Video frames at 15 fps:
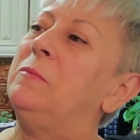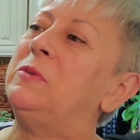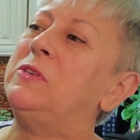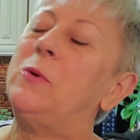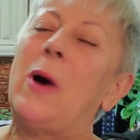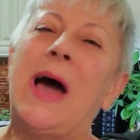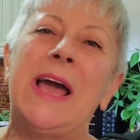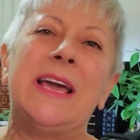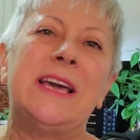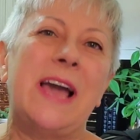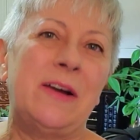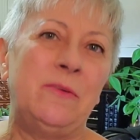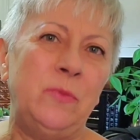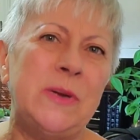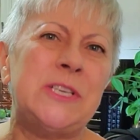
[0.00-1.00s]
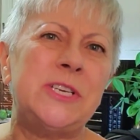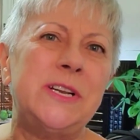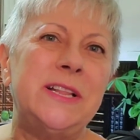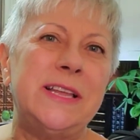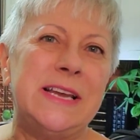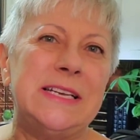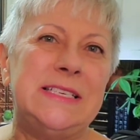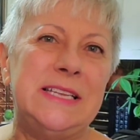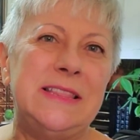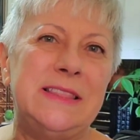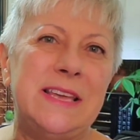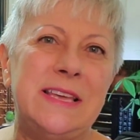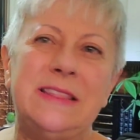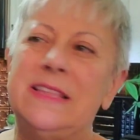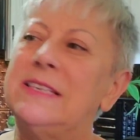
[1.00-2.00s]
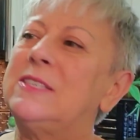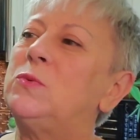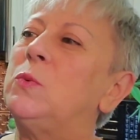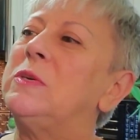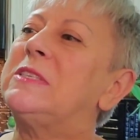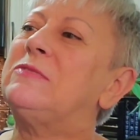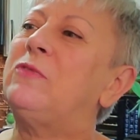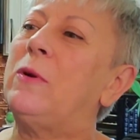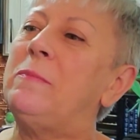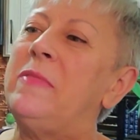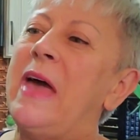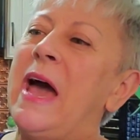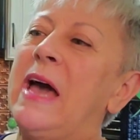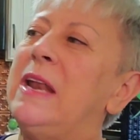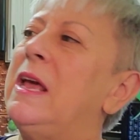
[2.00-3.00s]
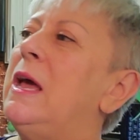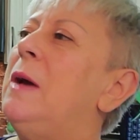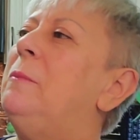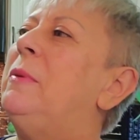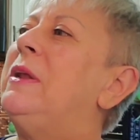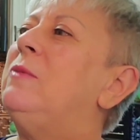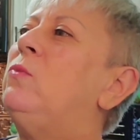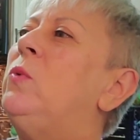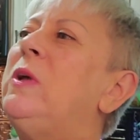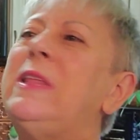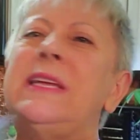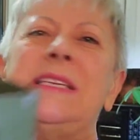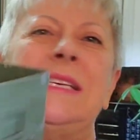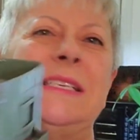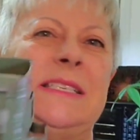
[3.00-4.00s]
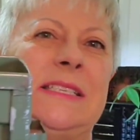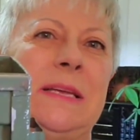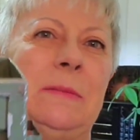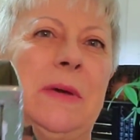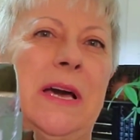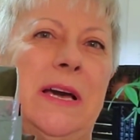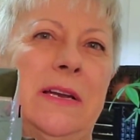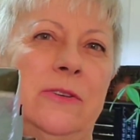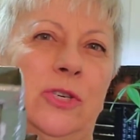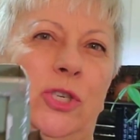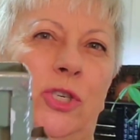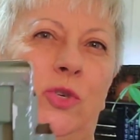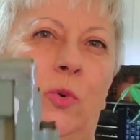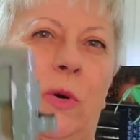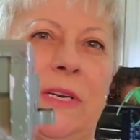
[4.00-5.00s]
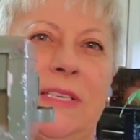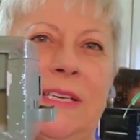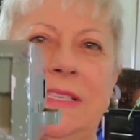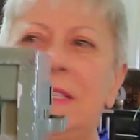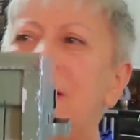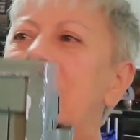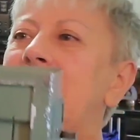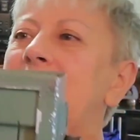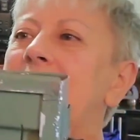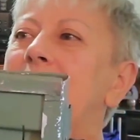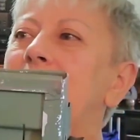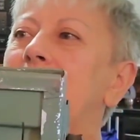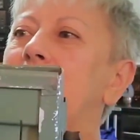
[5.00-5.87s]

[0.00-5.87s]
So I originally I did think this was from that, but it really does seem kind of short, doesn't it?